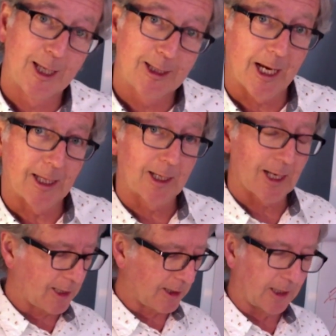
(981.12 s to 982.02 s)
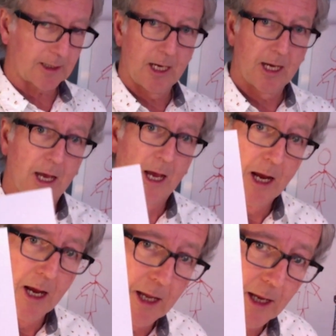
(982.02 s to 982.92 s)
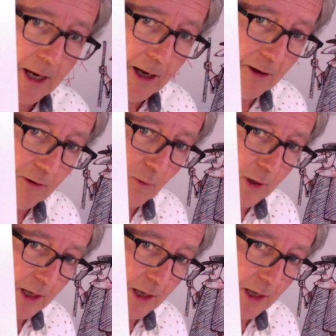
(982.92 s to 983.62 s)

say in the classics. Here's one